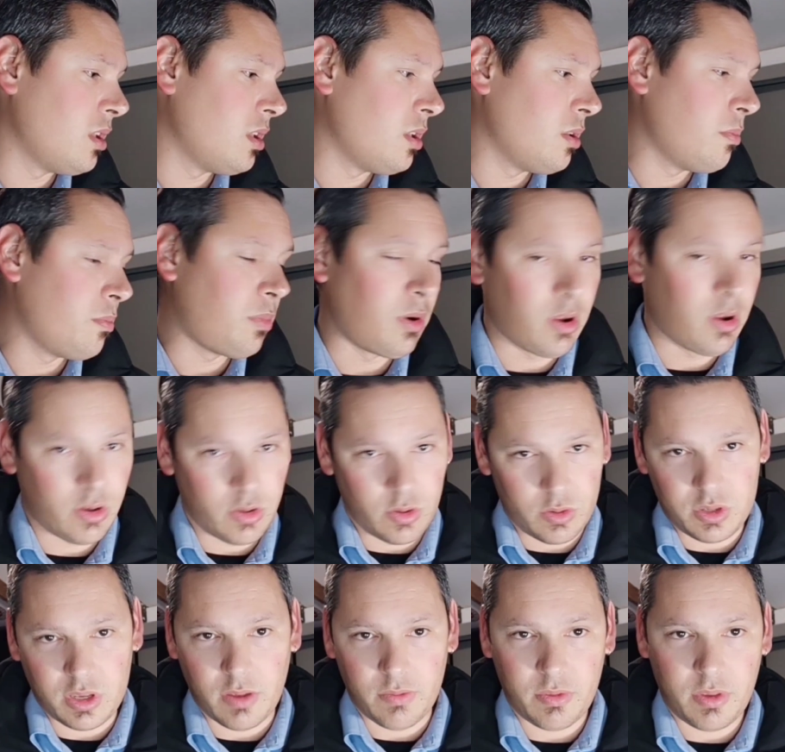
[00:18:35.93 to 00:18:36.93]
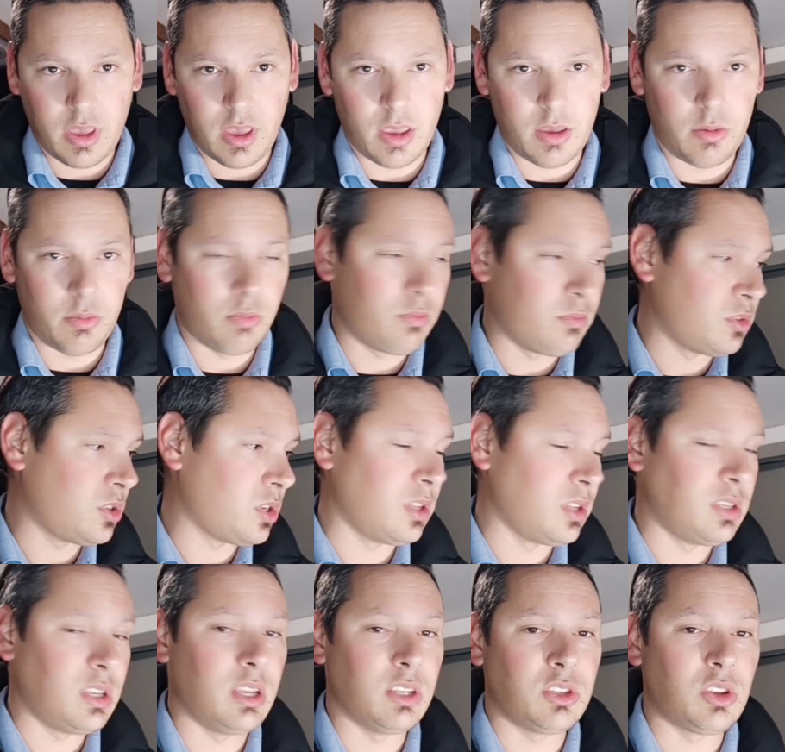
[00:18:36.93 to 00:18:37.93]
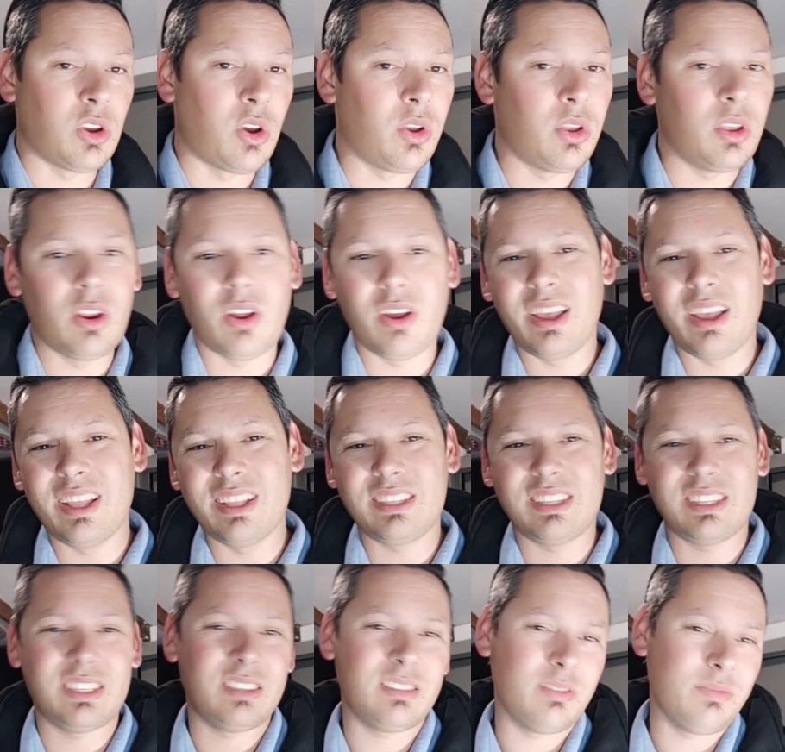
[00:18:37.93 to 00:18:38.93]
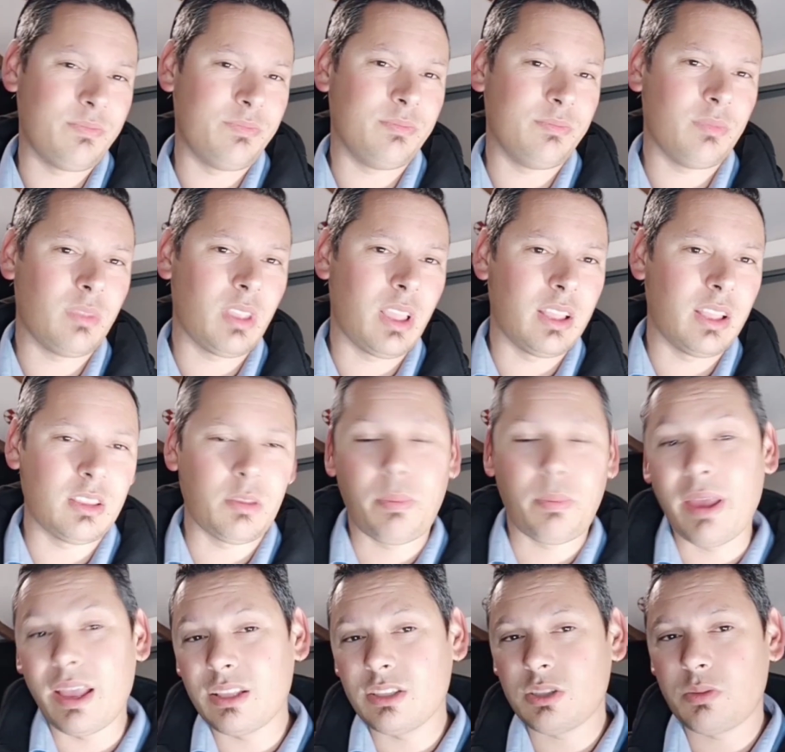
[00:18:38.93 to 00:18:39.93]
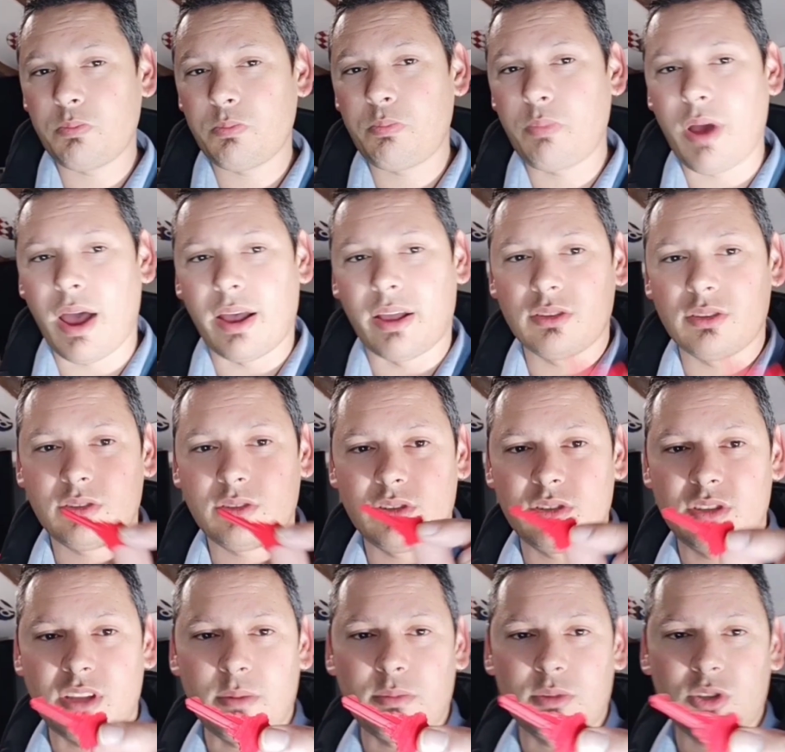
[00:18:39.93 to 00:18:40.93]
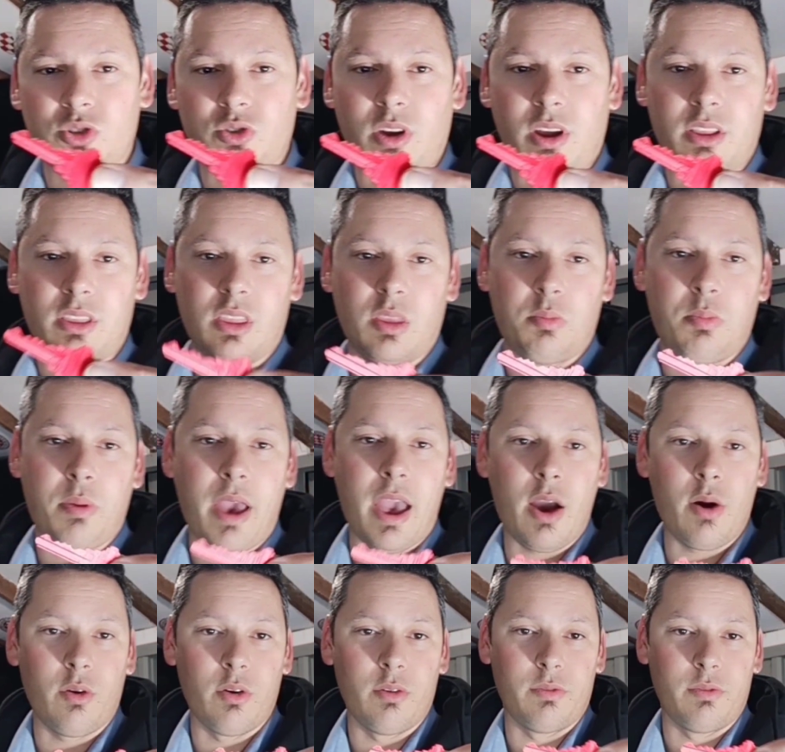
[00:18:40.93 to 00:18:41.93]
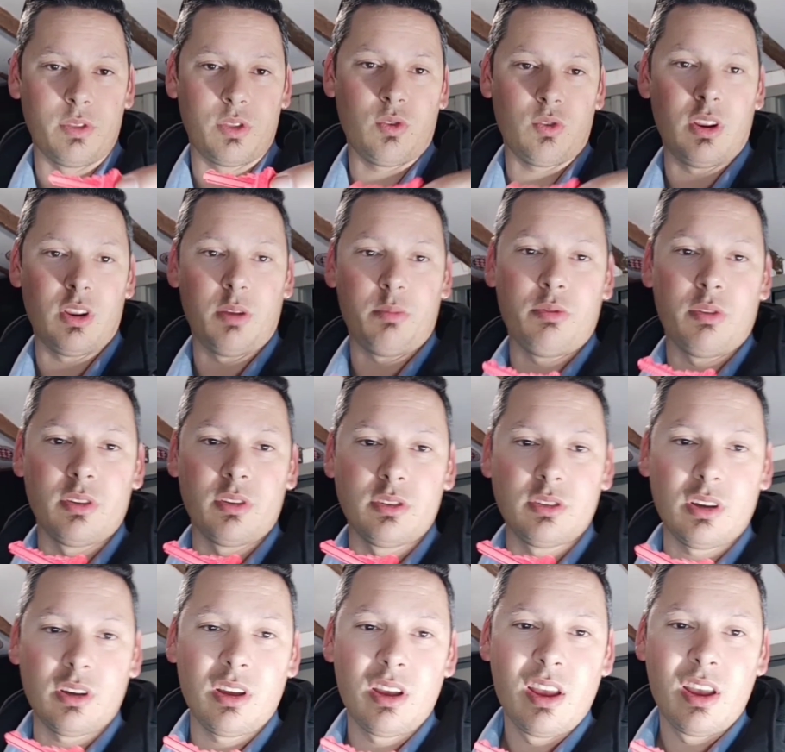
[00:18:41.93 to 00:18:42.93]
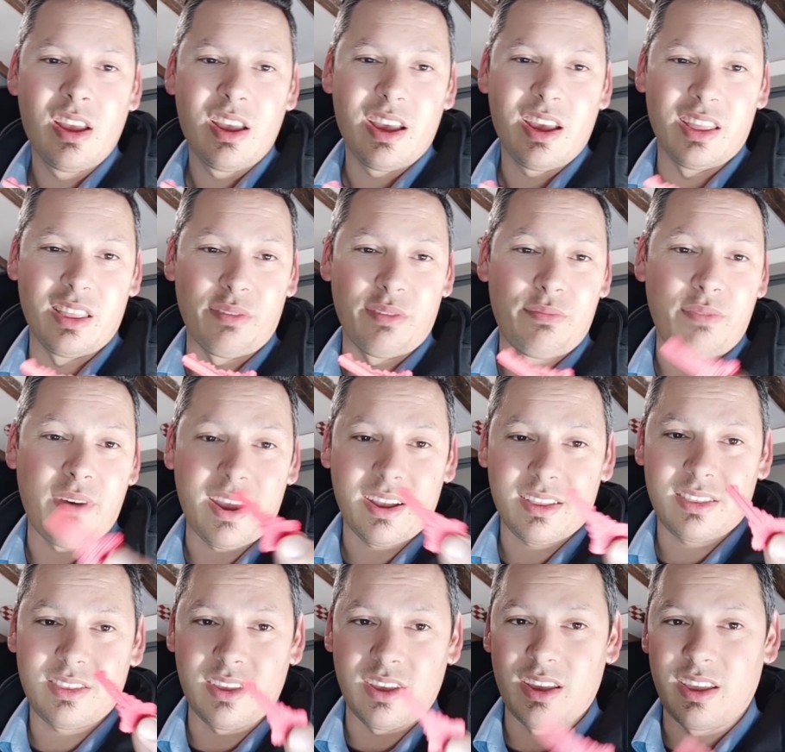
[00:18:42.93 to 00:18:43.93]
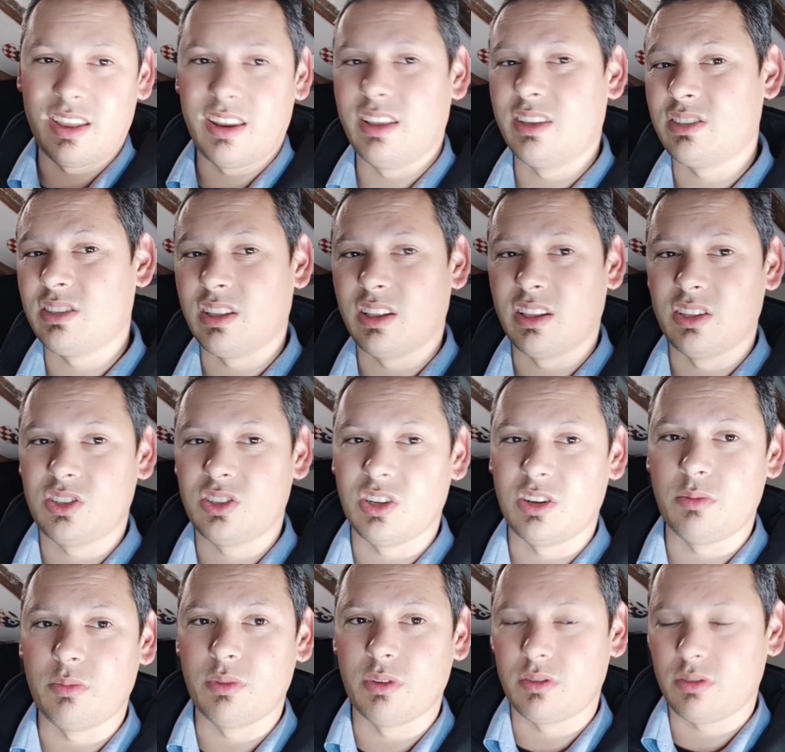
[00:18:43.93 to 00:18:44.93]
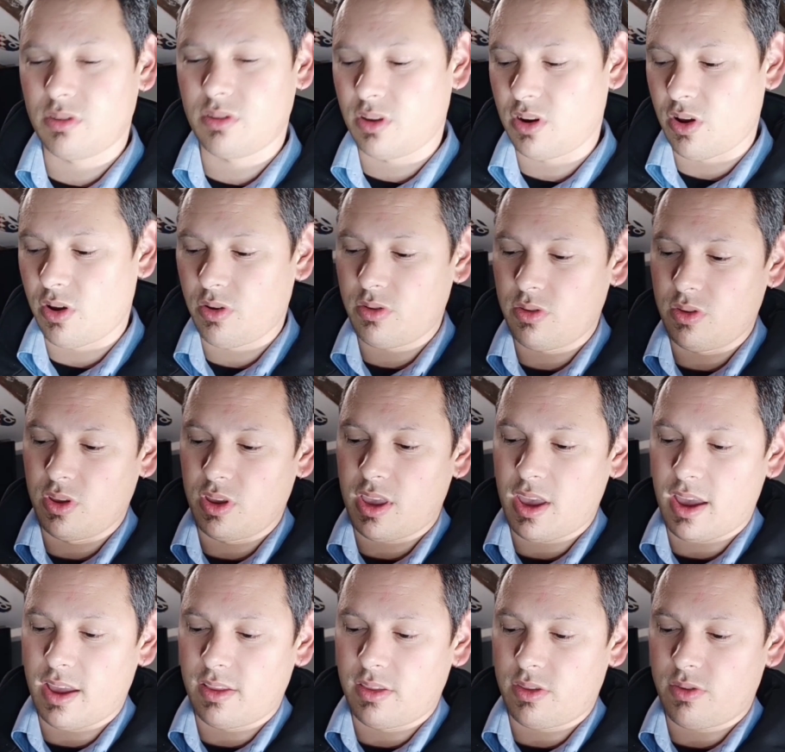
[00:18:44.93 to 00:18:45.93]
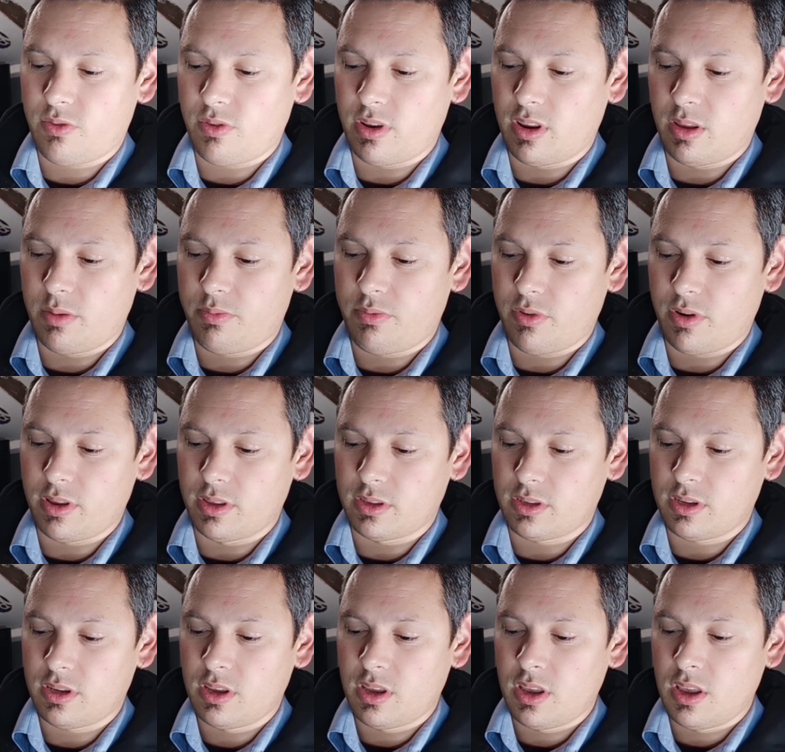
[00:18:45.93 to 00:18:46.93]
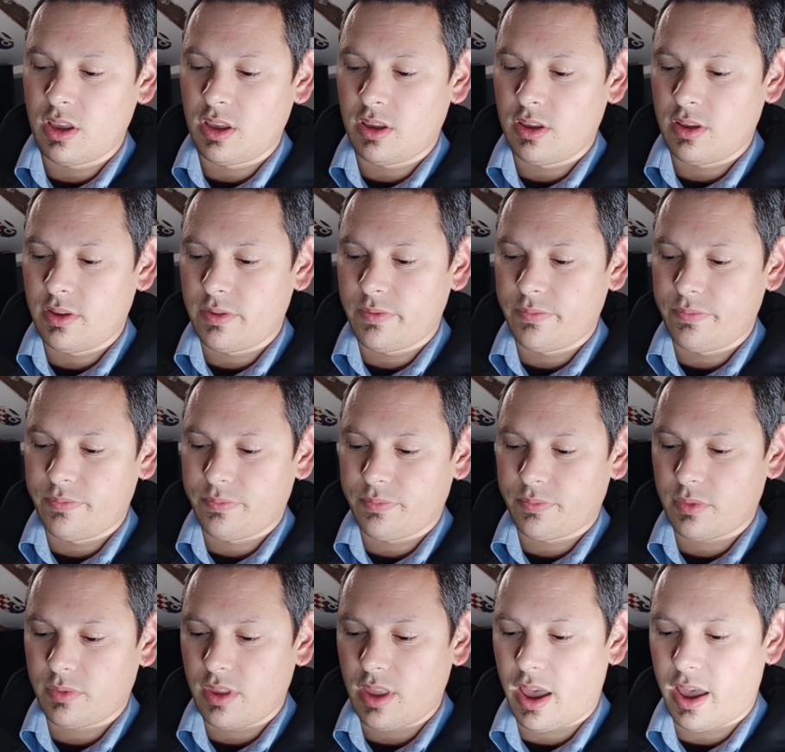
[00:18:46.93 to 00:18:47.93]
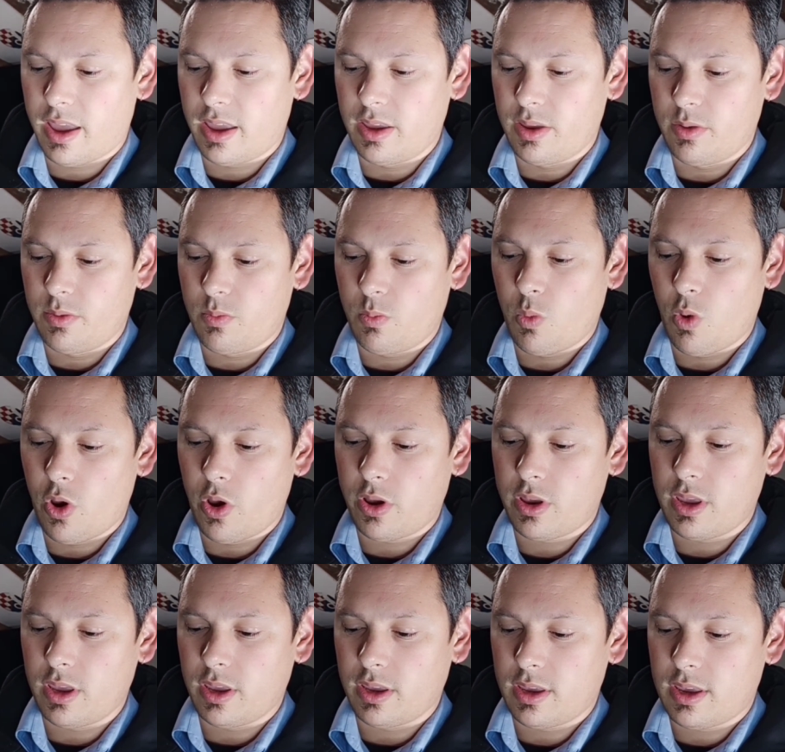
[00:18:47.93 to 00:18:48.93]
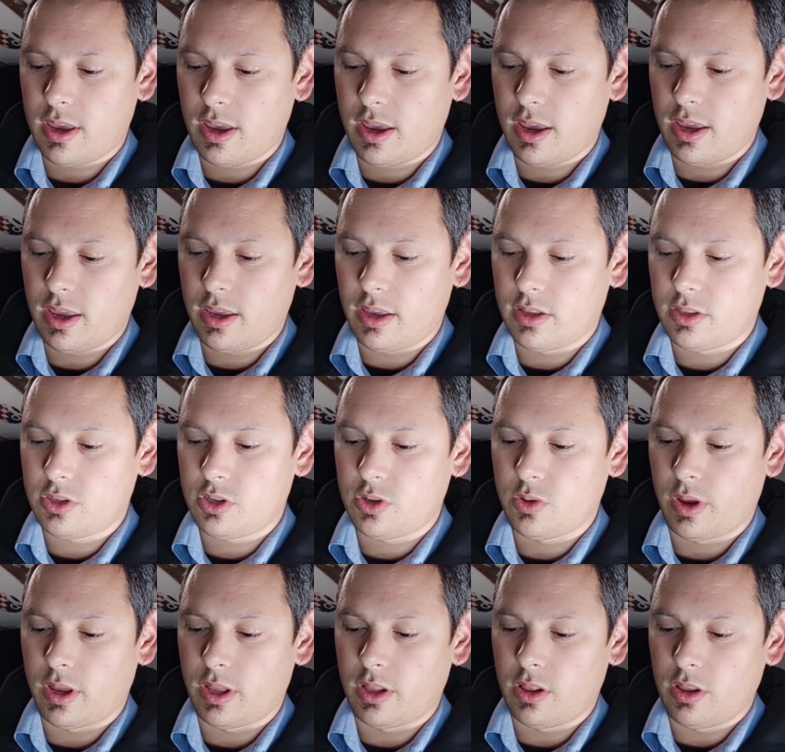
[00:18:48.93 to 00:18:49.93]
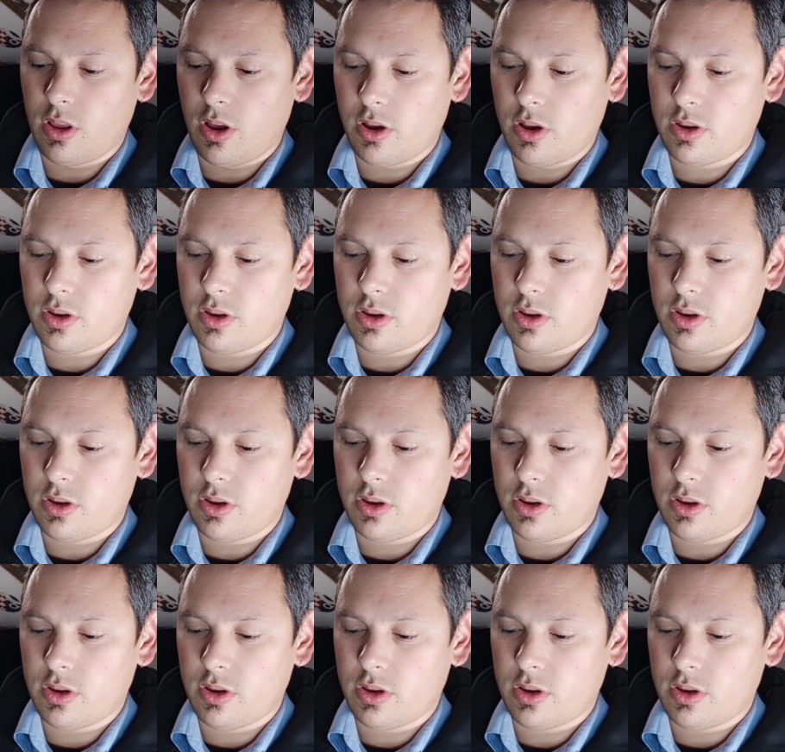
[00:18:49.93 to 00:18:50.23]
But I can also have key machines here. So, you know, it's depends. But to demonstrate the power of a 3D printer and the fact that it is a legitimate, you know, you can 3D print a working key to a lock,